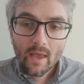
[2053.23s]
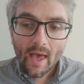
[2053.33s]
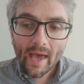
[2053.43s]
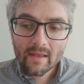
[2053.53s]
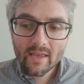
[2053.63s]

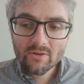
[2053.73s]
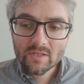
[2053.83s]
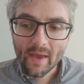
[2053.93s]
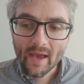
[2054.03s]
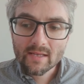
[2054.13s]
And in this
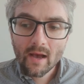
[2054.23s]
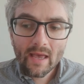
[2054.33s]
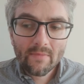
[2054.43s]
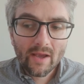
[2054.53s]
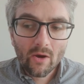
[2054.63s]
respect, I
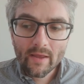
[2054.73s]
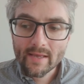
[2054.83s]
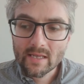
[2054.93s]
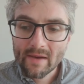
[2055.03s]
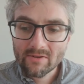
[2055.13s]
and my colleagues
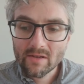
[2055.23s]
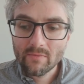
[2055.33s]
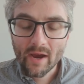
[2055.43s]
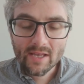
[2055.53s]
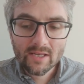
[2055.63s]
at Mattering
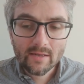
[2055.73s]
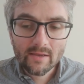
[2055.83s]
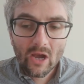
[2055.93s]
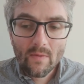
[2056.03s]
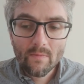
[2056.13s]
Press and in
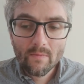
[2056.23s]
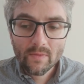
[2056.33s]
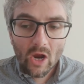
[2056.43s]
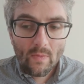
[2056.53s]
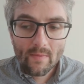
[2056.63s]
the
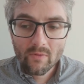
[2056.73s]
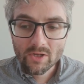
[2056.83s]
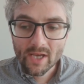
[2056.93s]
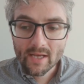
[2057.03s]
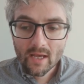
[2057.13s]
Coping
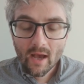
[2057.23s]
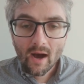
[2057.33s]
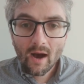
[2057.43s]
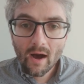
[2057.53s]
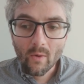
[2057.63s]
project
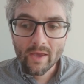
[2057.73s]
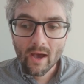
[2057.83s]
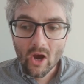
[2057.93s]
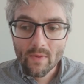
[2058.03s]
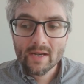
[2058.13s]
are, we
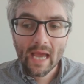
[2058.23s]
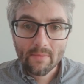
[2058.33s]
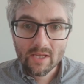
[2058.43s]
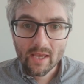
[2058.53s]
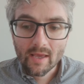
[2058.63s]
hope,
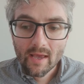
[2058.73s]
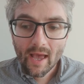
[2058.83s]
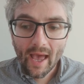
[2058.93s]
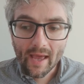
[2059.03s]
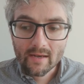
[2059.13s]
adapting
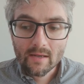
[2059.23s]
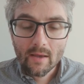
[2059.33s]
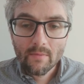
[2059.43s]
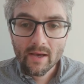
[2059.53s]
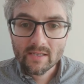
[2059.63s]
and
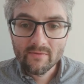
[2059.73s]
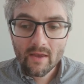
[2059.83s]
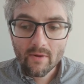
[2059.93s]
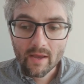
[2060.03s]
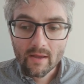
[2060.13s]

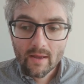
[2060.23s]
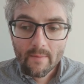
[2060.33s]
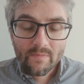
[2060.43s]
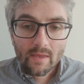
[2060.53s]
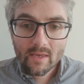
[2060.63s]
persevering.
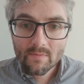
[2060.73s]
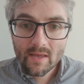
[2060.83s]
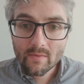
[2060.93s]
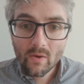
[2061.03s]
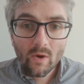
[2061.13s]
This
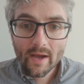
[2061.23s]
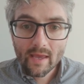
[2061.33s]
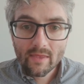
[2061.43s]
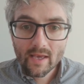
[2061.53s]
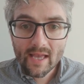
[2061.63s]
means that we're
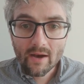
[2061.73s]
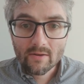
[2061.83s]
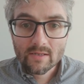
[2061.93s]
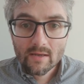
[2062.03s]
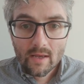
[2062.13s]
working things
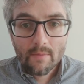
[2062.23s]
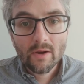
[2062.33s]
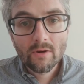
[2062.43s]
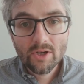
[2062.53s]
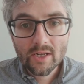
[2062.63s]
out, but
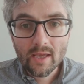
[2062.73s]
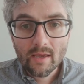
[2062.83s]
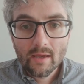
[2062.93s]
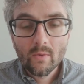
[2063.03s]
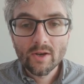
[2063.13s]
crucially,
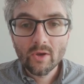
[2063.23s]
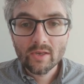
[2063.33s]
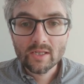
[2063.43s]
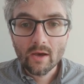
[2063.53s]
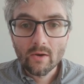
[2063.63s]
we're doing
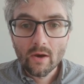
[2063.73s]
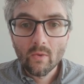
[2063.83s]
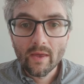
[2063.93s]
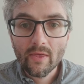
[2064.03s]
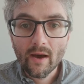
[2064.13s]
so
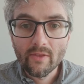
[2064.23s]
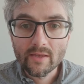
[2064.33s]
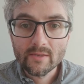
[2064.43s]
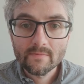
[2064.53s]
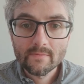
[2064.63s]
with others.